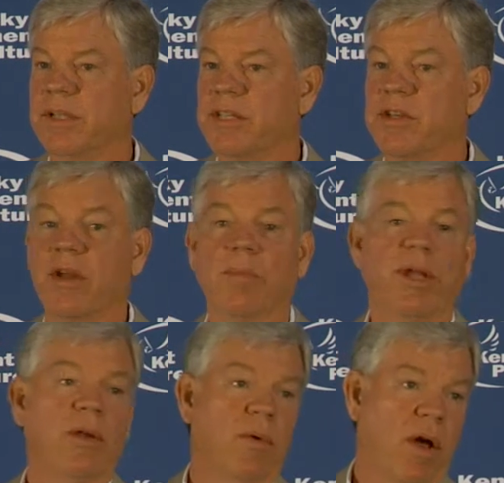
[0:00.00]
is going to be
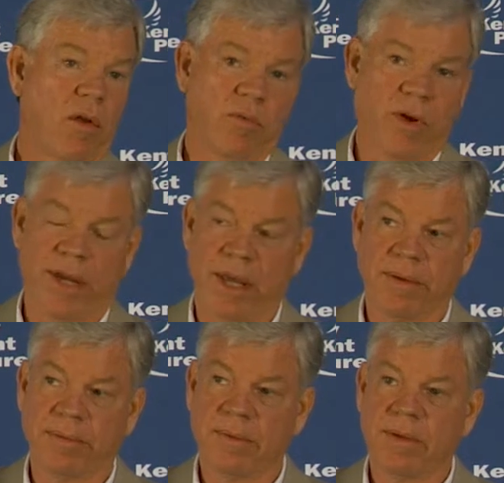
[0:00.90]
new all over again.
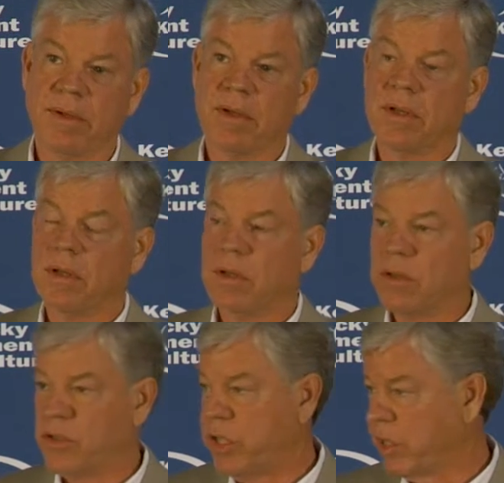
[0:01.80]

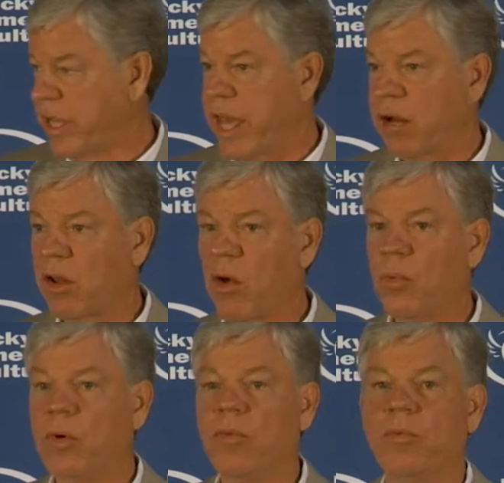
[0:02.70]
Gincana
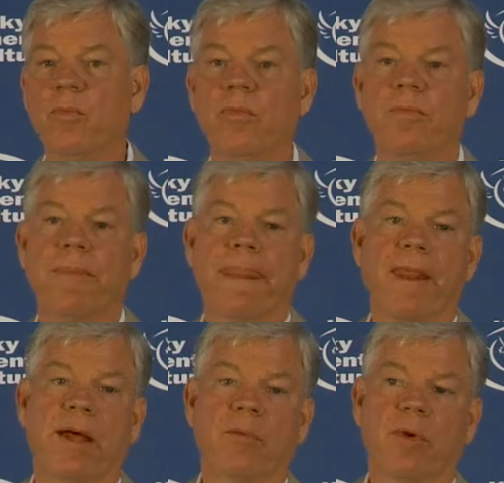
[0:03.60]
Global
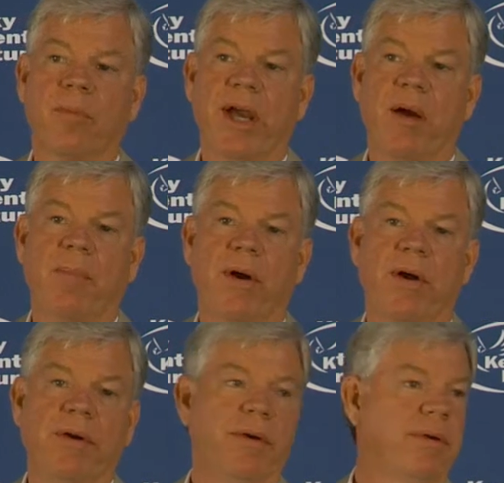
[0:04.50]
will be our
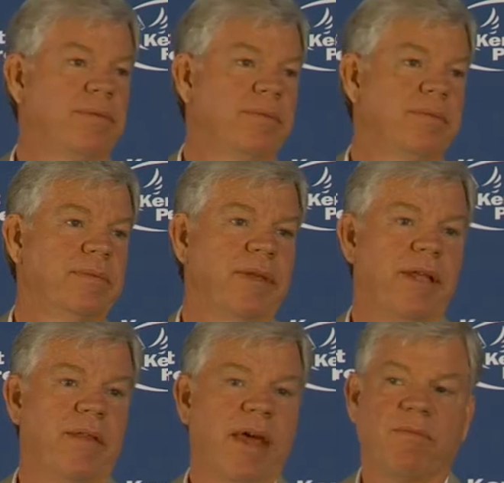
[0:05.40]
partner
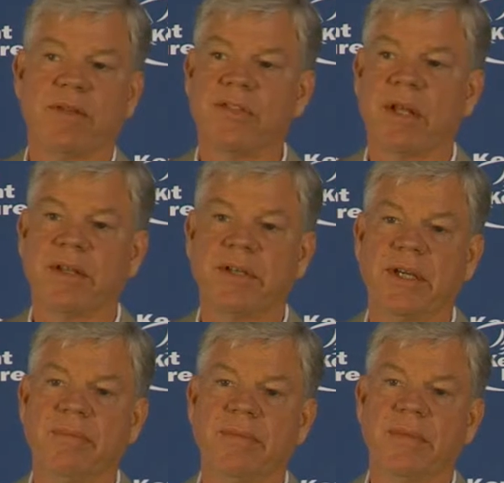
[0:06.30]
in that
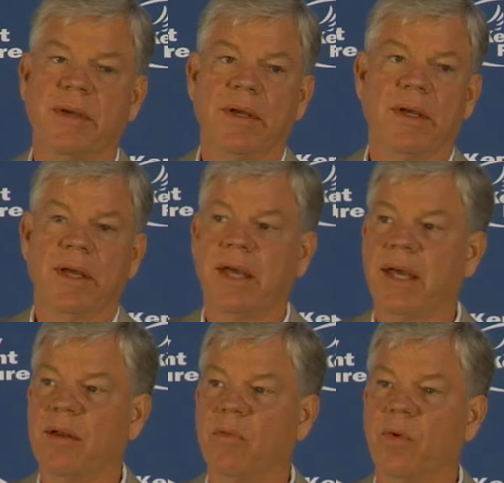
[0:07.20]
facility,
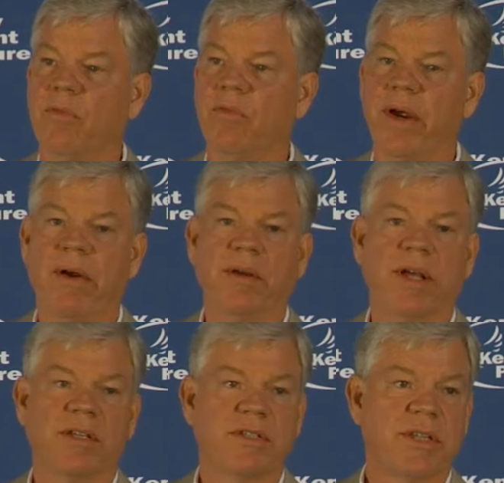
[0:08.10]
and we're very
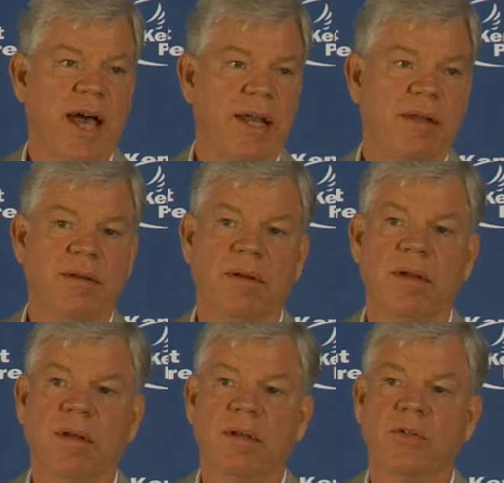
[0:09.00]
excited
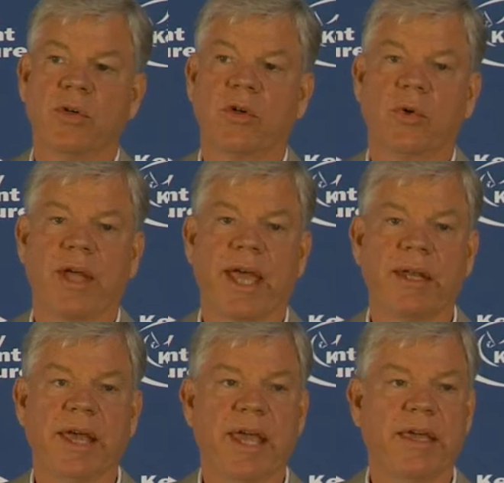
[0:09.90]
to
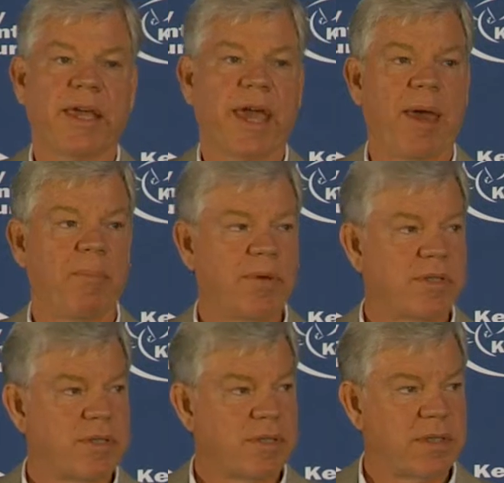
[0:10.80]
create a
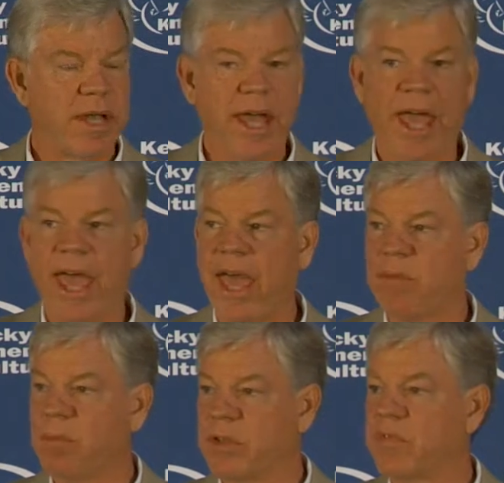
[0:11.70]
campus
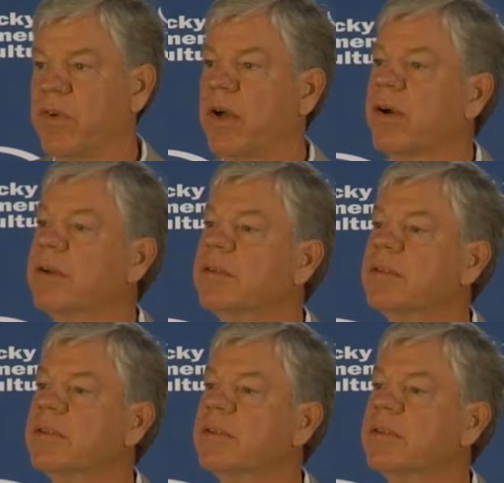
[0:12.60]
atmosphere.